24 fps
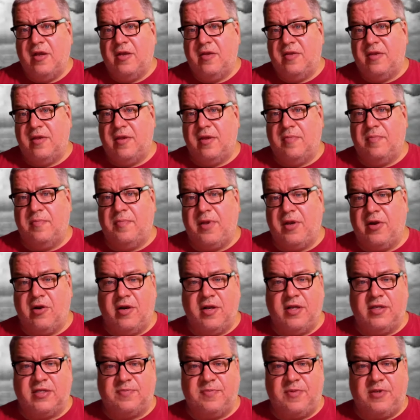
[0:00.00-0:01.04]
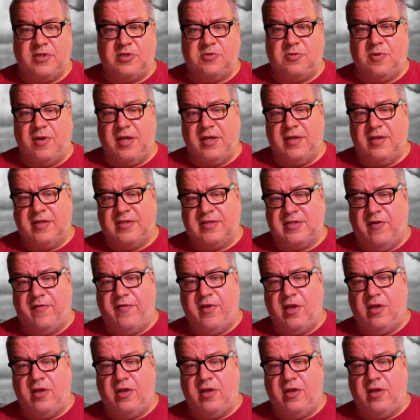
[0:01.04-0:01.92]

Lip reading: the bitterness between the Soviet